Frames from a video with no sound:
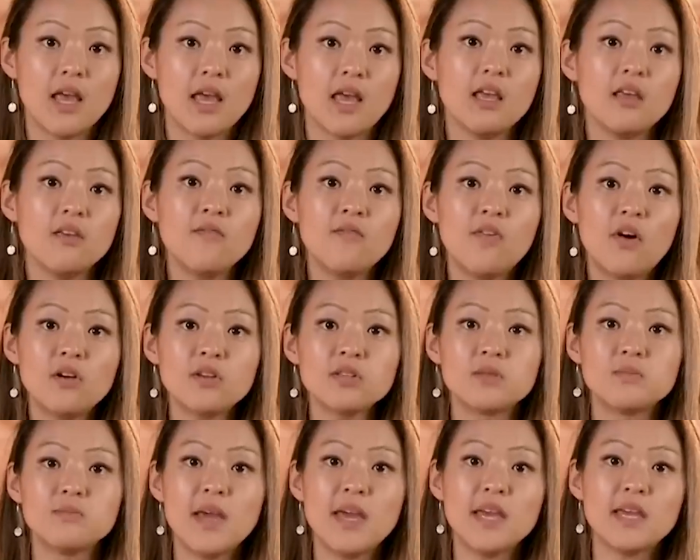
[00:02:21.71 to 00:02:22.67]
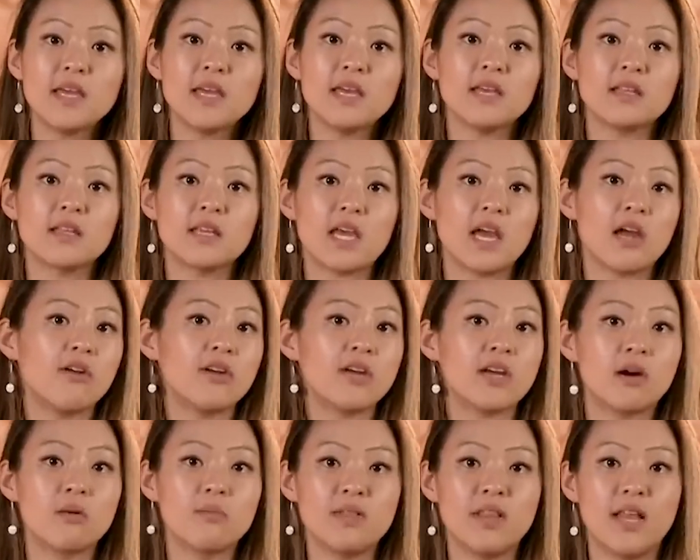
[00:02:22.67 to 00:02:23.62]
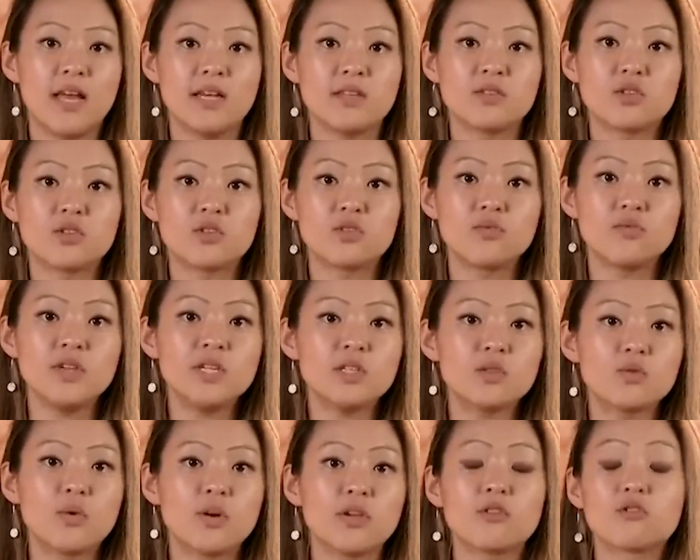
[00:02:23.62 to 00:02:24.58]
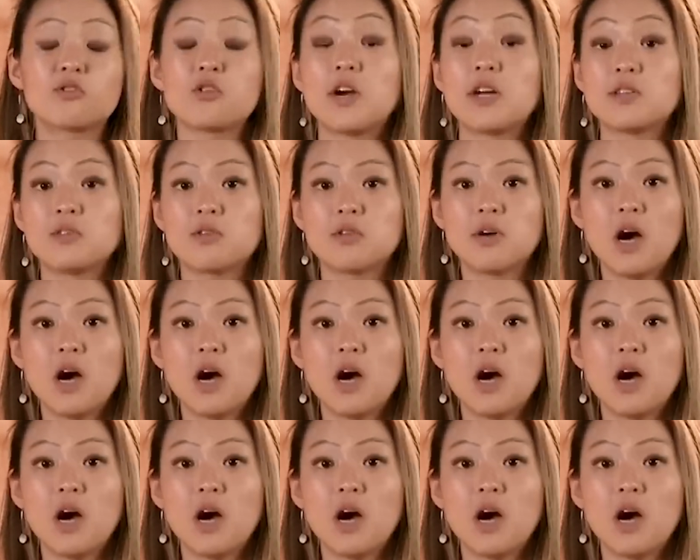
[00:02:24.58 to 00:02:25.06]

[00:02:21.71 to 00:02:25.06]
It involves making and carrying out plans to reach what you're trying to